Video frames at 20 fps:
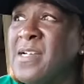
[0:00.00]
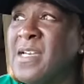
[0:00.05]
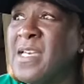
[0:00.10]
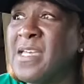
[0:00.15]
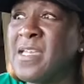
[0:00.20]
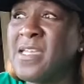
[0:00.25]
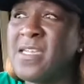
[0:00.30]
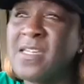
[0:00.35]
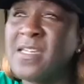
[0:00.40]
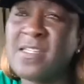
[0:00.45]

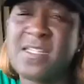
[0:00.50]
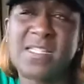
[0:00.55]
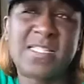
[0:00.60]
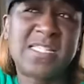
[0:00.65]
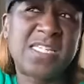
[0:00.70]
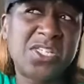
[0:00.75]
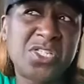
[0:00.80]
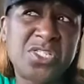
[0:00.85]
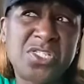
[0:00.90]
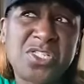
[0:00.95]
and he in a
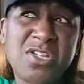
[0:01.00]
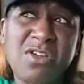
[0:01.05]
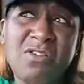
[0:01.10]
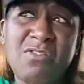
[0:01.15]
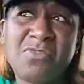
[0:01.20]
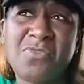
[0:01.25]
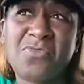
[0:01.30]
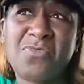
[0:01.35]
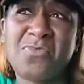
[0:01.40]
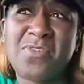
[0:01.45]

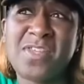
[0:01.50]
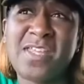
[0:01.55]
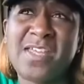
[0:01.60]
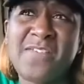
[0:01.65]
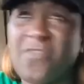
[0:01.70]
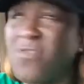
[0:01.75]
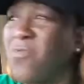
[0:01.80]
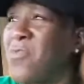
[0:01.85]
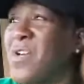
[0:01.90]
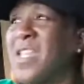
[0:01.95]
t-shirt or
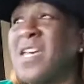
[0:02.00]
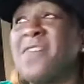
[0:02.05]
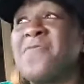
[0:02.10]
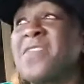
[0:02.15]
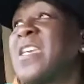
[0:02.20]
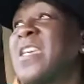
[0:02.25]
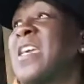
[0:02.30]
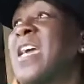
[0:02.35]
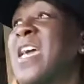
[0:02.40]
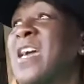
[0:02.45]

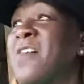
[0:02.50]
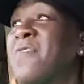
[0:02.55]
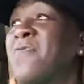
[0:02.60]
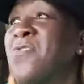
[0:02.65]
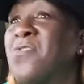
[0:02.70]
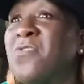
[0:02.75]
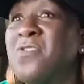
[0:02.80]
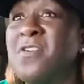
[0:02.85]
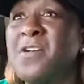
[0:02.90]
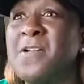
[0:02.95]
whatever he have
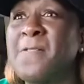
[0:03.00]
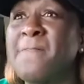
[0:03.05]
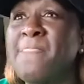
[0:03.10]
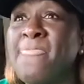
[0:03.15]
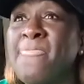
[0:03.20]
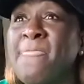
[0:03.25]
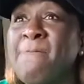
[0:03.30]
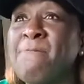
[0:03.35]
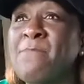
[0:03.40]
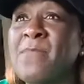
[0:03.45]
on.
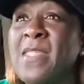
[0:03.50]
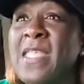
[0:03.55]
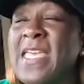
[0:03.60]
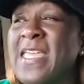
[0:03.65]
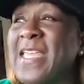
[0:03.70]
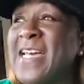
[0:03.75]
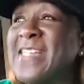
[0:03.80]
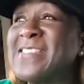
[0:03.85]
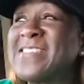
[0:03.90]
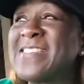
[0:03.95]

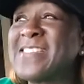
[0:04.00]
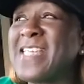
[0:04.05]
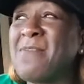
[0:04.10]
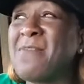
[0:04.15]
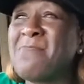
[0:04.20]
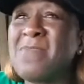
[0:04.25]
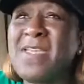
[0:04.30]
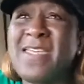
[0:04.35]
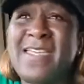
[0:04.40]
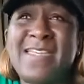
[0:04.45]
And
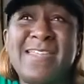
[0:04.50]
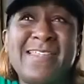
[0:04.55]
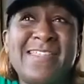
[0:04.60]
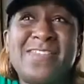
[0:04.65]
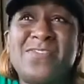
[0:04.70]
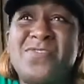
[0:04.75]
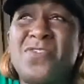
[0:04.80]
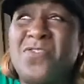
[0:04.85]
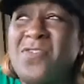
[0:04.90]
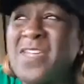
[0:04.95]
I mean,
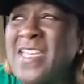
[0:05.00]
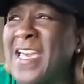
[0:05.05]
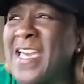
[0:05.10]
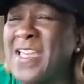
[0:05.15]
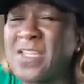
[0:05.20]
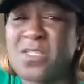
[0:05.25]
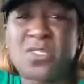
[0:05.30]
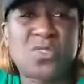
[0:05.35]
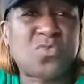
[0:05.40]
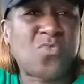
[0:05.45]
you know, he
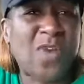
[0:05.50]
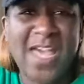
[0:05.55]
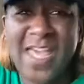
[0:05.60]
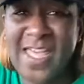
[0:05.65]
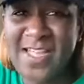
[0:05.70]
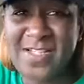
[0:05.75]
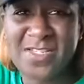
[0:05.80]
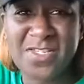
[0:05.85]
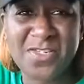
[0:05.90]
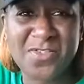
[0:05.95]
got a
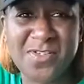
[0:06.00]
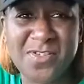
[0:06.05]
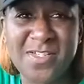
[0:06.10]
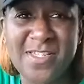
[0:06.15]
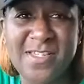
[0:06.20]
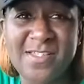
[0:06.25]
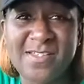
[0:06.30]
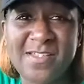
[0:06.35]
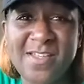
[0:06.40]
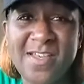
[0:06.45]
swag to
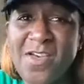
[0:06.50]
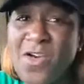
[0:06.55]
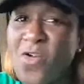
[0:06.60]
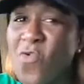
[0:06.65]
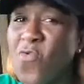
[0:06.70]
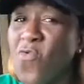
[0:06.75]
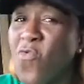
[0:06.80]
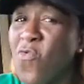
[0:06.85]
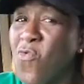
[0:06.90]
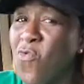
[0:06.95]
it.
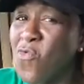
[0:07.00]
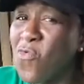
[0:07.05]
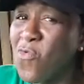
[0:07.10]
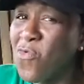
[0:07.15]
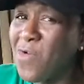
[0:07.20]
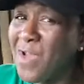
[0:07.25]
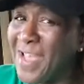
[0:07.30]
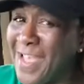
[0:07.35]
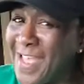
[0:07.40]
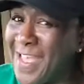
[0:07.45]

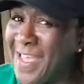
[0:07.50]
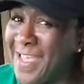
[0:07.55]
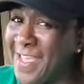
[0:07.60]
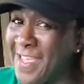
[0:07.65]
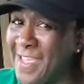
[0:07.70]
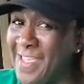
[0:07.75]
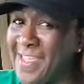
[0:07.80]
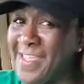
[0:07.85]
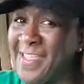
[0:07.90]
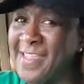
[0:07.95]

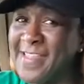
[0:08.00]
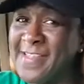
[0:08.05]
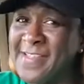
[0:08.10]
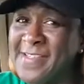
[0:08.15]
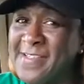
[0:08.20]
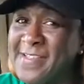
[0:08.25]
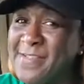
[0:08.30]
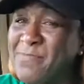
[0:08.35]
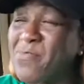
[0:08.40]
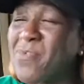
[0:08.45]
Wee!
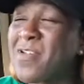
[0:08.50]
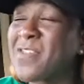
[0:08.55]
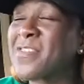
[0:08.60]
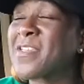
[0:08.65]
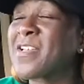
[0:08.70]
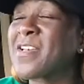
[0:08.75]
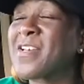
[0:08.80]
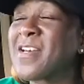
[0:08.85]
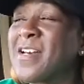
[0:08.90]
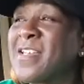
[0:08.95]

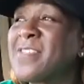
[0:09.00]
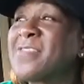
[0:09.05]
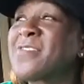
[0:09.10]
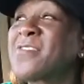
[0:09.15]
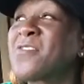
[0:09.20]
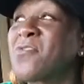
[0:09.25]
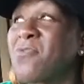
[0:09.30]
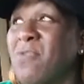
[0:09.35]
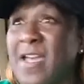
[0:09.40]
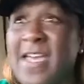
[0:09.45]
Brother, cut
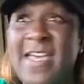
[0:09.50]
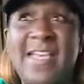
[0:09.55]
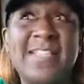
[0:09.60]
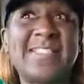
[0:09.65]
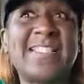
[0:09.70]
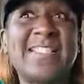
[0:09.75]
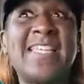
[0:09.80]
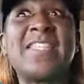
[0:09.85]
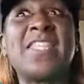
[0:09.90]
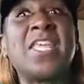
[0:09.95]
the
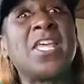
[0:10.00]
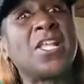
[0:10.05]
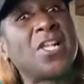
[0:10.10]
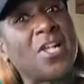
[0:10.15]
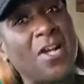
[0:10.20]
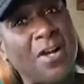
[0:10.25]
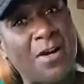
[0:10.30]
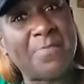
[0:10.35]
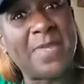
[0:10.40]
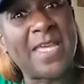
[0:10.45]
grass and then
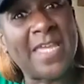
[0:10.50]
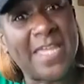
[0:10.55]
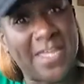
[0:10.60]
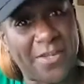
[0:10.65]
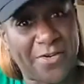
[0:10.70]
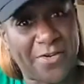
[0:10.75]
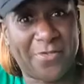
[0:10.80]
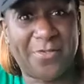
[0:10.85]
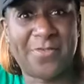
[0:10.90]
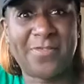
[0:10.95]
come
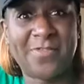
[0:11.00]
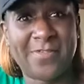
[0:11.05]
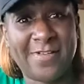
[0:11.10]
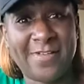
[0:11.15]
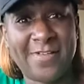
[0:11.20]
here.